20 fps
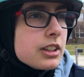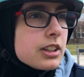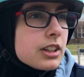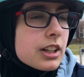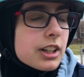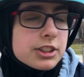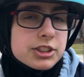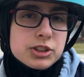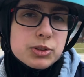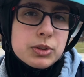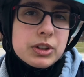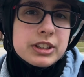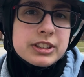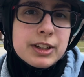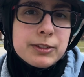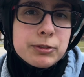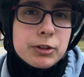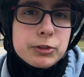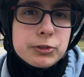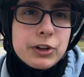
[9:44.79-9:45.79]
unless you're wearing them
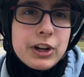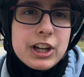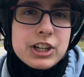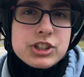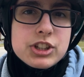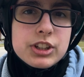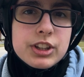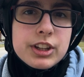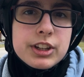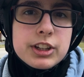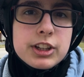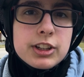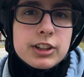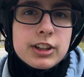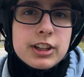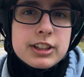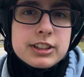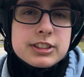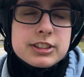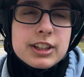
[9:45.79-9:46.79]
for fashion, then you can
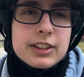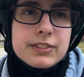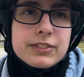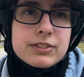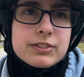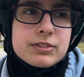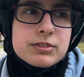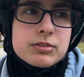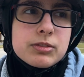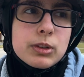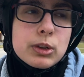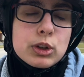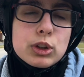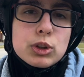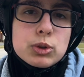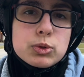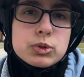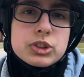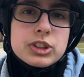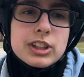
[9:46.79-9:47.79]
lace them
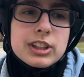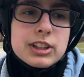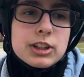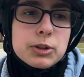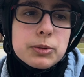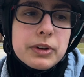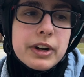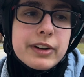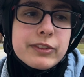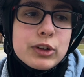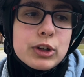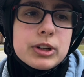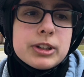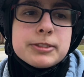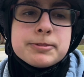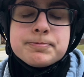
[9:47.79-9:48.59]
loosely or whatever.